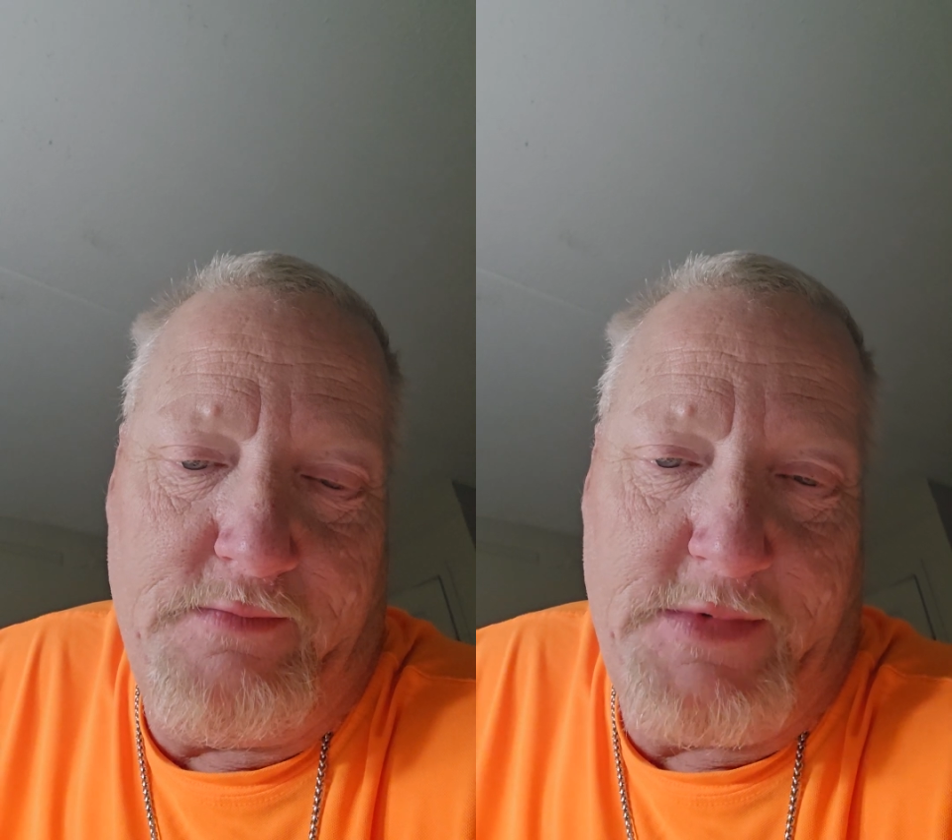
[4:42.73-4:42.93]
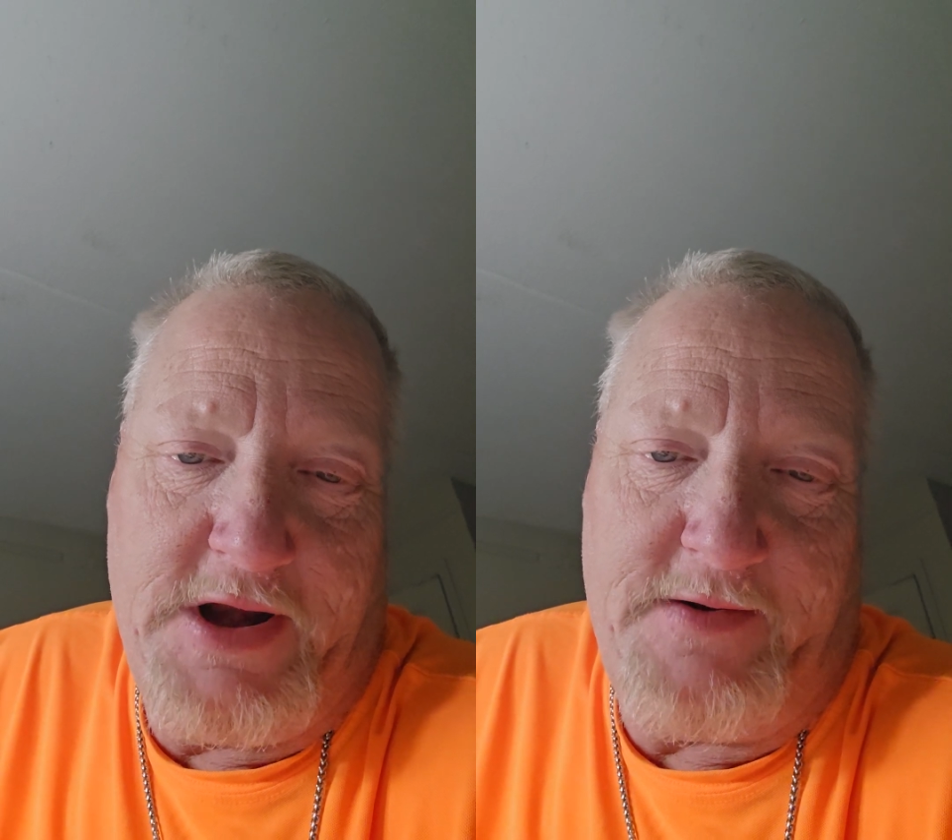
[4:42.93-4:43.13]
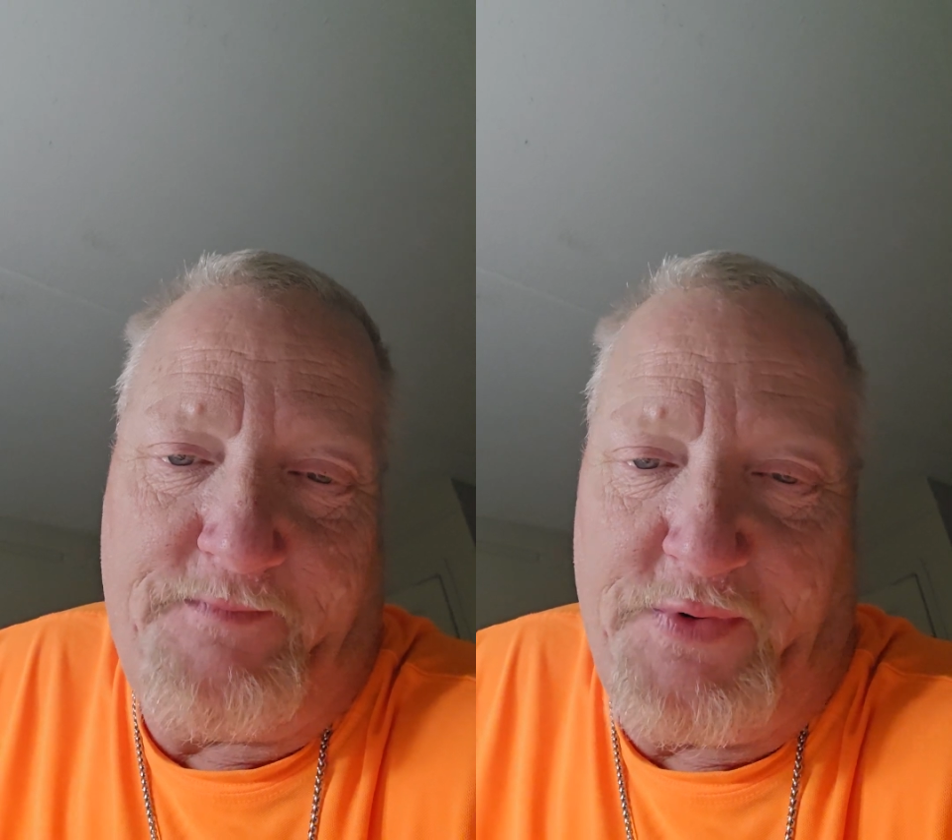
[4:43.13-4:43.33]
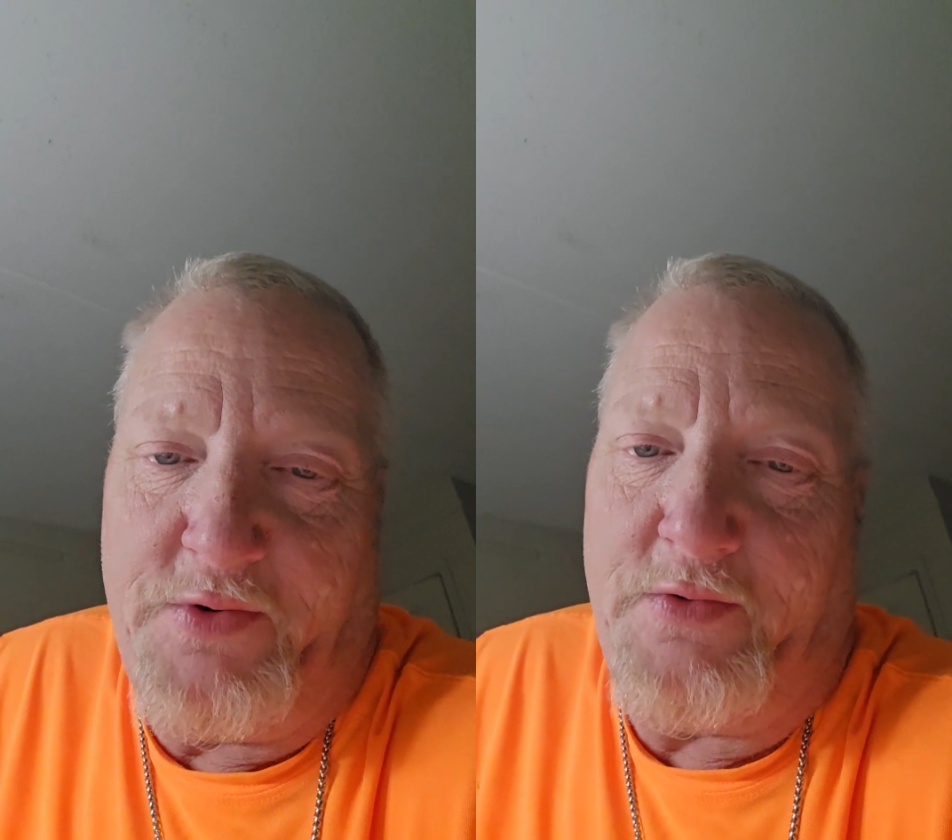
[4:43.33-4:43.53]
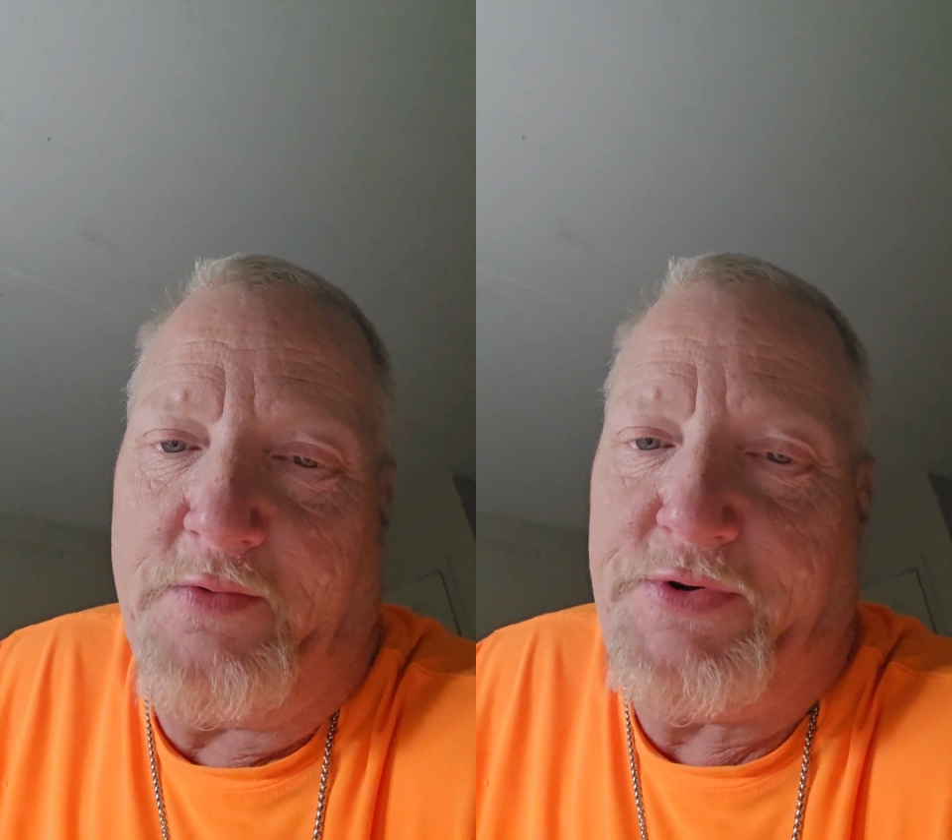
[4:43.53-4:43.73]
that
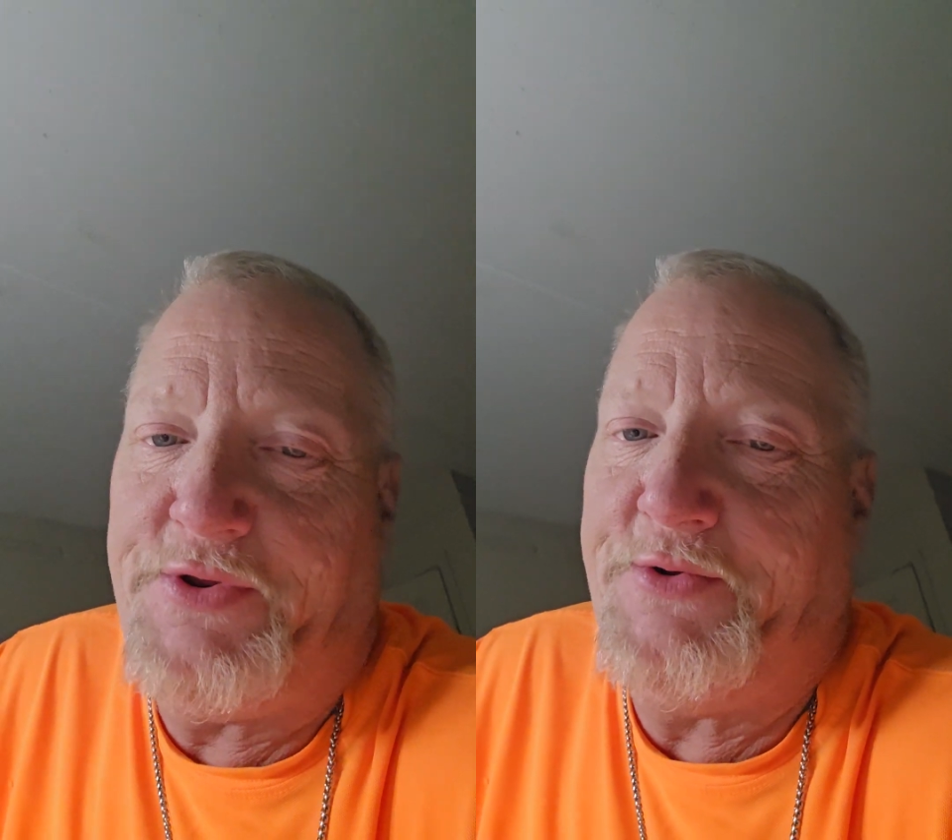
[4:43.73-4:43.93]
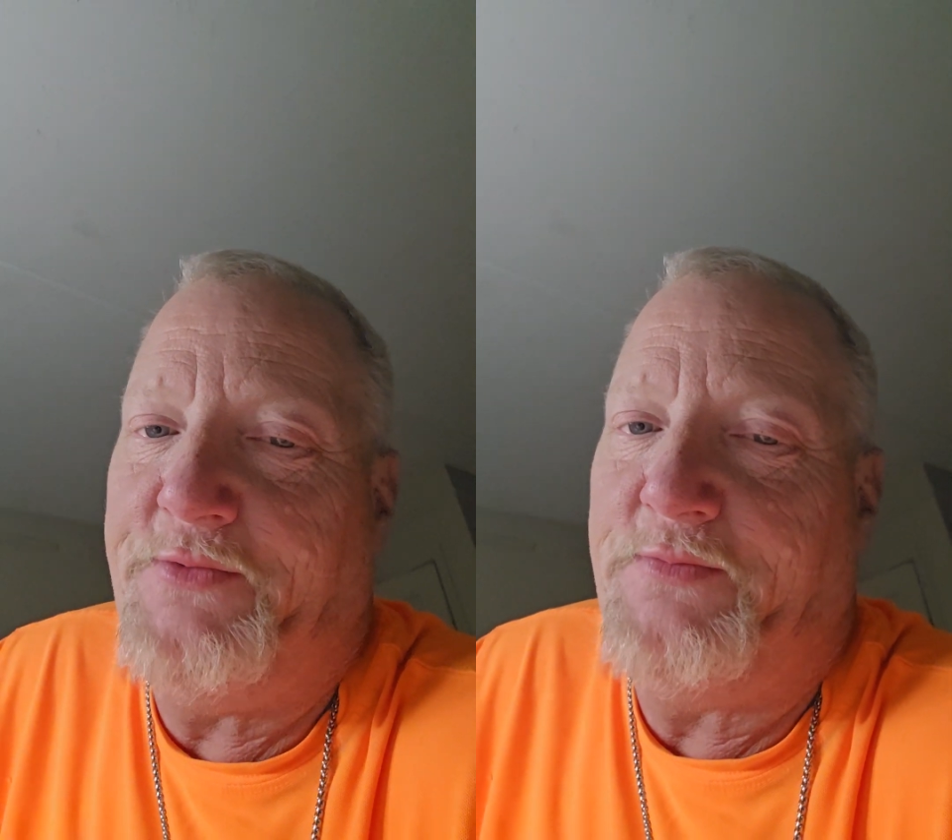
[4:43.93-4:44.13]
funeral, to